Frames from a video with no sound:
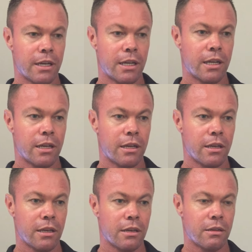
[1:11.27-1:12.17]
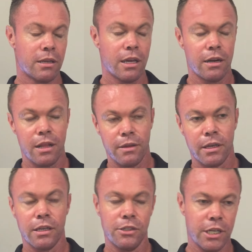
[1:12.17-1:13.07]
Another
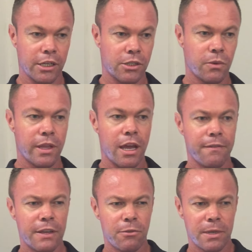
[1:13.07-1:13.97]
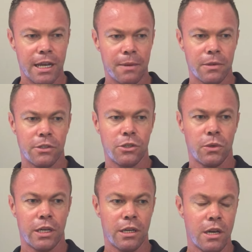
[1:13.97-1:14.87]
in conjunction with that, I've never been able to
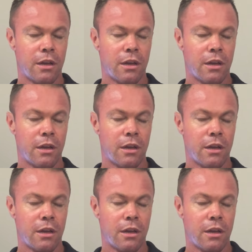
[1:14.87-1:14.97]
do a